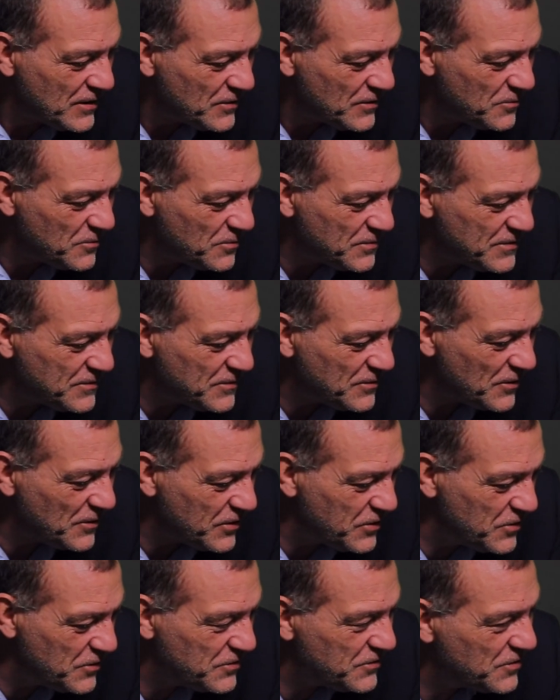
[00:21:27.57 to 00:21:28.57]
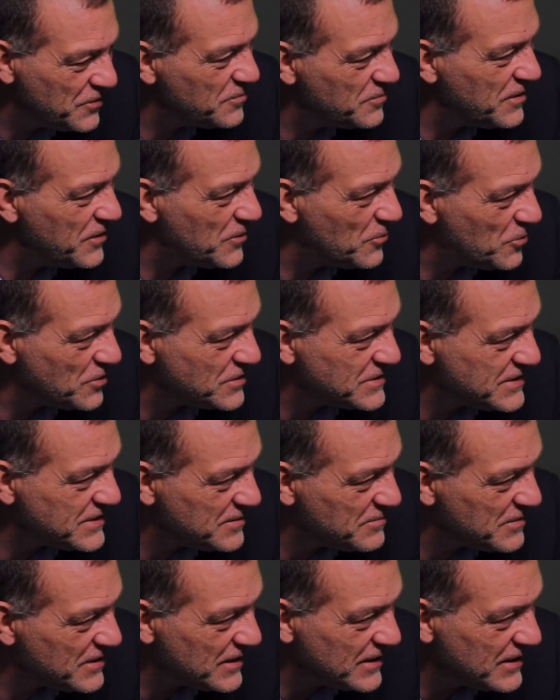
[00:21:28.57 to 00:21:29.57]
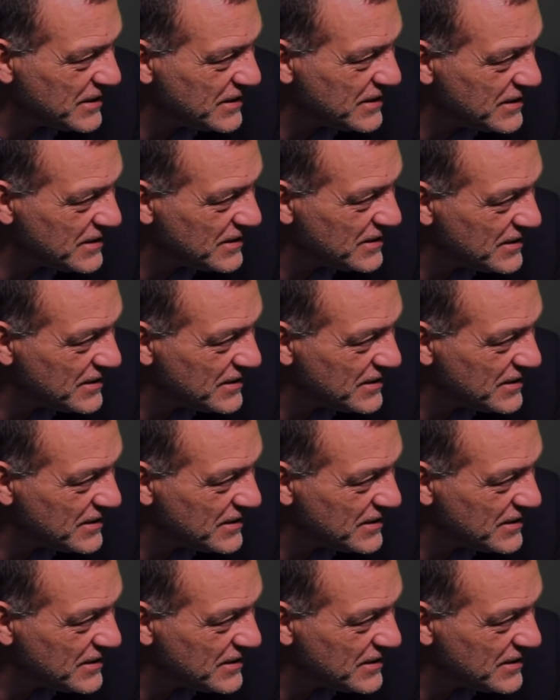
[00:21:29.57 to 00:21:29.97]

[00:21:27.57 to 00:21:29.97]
Houston to be the worst team in the league.